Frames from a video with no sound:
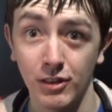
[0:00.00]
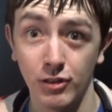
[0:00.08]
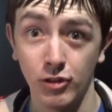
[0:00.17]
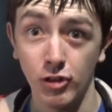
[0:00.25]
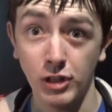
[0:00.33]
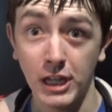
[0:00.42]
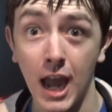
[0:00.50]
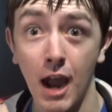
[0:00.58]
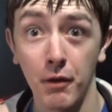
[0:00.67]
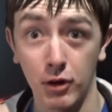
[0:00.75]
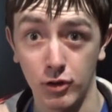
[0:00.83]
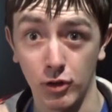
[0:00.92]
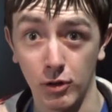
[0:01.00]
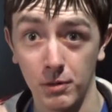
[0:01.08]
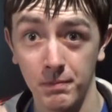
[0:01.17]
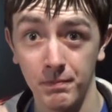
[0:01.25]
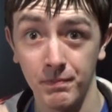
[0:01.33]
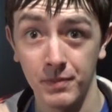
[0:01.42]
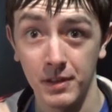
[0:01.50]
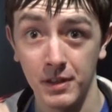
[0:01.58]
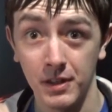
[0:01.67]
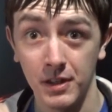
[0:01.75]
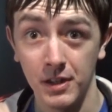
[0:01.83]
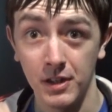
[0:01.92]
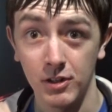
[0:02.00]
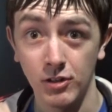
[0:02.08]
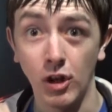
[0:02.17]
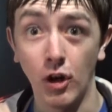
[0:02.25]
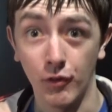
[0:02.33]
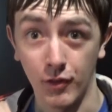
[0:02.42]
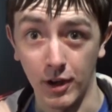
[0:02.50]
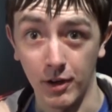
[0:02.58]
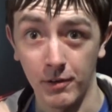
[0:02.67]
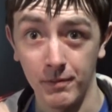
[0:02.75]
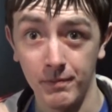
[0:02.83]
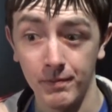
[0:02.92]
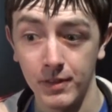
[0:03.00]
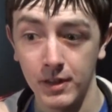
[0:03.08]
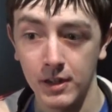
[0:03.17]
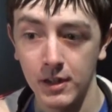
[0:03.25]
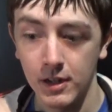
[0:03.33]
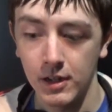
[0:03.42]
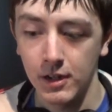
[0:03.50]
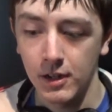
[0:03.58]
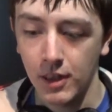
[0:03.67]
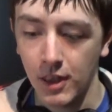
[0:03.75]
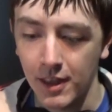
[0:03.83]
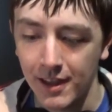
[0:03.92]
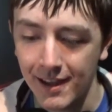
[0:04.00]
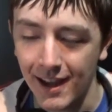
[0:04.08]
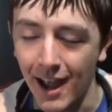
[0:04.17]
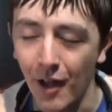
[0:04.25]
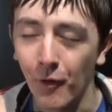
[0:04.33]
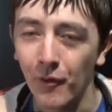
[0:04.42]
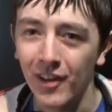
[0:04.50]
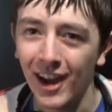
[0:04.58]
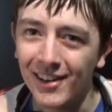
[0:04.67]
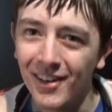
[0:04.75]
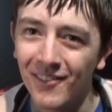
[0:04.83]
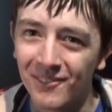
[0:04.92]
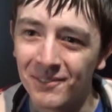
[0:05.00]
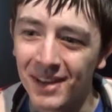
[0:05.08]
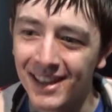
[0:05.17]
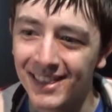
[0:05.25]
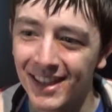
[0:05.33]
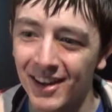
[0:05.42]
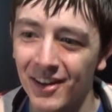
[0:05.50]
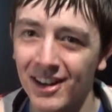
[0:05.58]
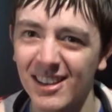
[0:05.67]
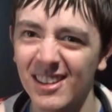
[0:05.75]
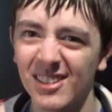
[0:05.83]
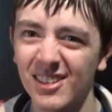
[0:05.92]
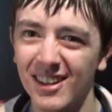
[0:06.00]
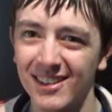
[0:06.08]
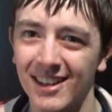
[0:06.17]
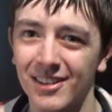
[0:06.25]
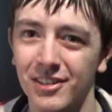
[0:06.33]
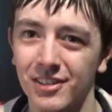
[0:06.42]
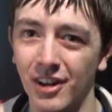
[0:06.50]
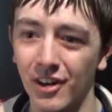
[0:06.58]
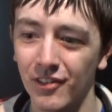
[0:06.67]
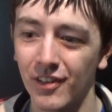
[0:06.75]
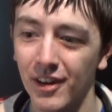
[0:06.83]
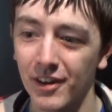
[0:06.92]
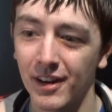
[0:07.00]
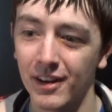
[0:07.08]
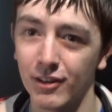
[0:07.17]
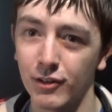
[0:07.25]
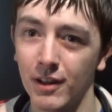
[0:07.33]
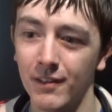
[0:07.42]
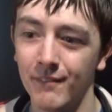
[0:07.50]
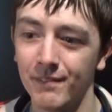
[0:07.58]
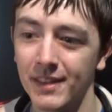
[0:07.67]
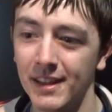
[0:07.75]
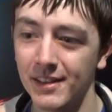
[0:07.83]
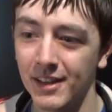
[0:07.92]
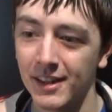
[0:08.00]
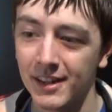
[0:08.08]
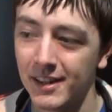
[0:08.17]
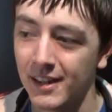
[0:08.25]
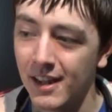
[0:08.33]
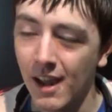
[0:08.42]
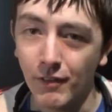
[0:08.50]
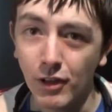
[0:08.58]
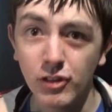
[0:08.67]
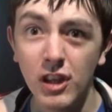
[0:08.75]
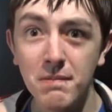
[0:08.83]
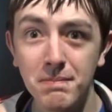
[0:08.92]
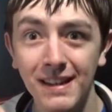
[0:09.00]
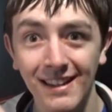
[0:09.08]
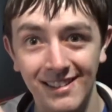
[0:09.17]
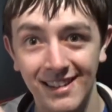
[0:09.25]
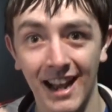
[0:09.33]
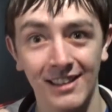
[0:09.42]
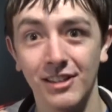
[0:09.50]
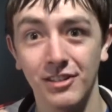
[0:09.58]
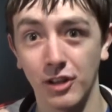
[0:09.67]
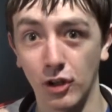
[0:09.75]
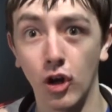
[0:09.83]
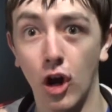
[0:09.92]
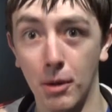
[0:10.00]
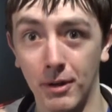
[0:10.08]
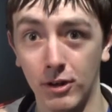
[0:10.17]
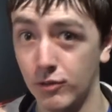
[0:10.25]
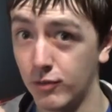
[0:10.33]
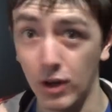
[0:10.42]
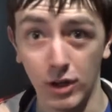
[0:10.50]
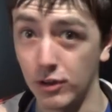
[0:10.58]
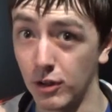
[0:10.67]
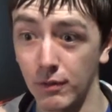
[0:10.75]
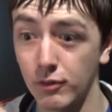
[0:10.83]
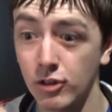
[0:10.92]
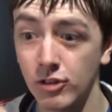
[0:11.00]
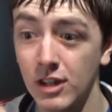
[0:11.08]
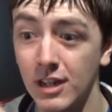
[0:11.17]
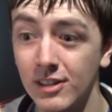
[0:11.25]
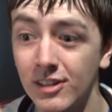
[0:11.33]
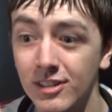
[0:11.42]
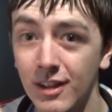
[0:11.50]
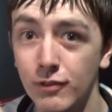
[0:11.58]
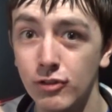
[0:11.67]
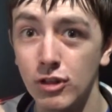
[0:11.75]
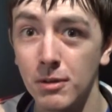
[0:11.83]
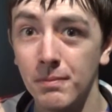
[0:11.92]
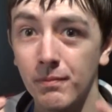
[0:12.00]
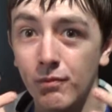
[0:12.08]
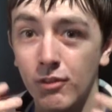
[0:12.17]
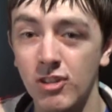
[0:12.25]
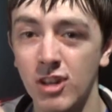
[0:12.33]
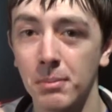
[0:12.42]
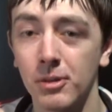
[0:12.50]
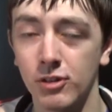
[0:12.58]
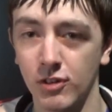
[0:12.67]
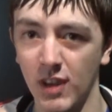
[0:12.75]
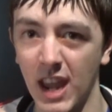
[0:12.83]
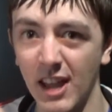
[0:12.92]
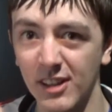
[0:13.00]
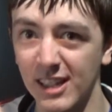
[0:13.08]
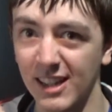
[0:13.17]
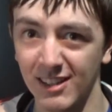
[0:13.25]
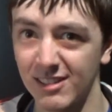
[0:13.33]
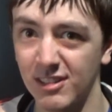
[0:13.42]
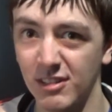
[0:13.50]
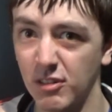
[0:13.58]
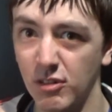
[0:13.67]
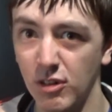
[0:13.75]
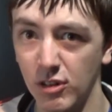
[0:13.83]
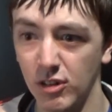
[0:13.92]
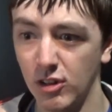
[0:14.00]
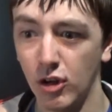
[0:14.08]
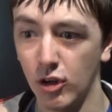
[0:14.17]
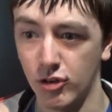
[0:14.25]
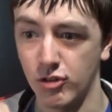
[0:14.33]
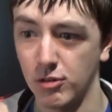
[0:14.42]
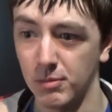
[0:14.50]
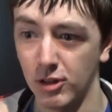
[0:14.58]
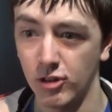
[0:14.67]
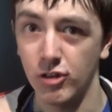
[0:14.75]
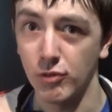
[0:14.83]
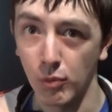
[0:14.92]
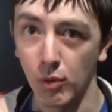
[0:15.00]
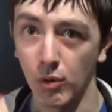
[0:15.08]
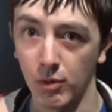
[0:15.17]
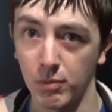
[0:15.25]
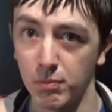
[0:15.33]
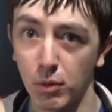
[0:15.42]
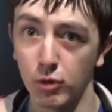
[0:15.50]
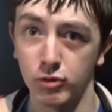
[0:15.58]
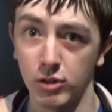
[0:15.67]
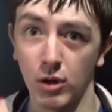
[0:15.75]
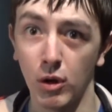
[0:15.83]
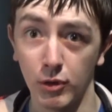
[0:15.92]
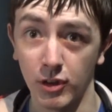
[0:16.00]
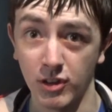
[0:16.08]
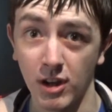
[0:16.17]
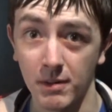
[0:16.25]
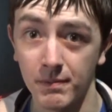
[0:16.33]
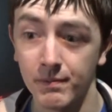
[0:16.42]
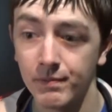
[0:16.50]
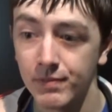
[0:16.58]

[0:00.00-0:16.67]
Just the character. Starfire. I will kind of admit there, it doesn't look exactly Starfire. I'm not saying be exactly to the comics. Fuck no. I'm just saying at least give some resemblance of alienist costume like she wore mostly all the time.